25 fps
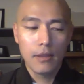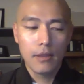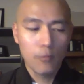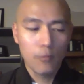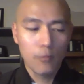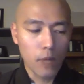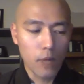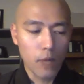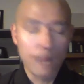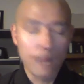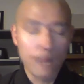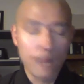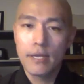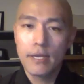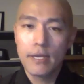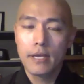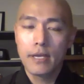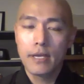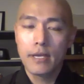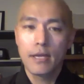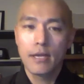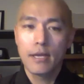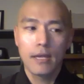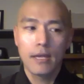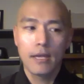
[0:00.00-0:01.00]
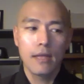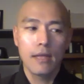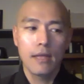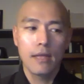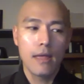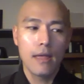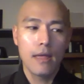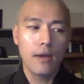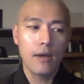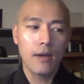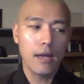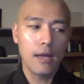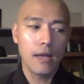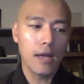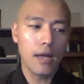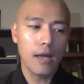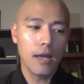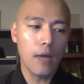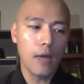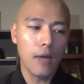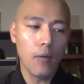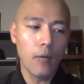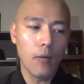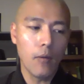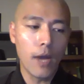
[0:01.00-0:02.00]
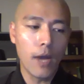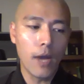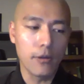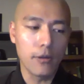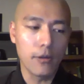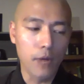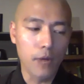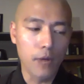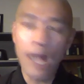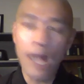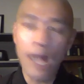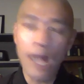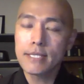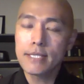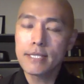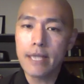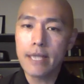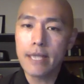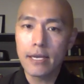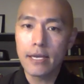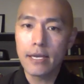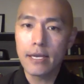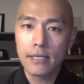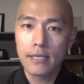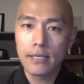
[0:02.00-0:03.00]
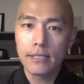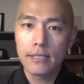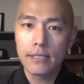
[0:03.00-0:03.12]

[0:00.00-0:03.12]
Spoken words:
What I don't know, I say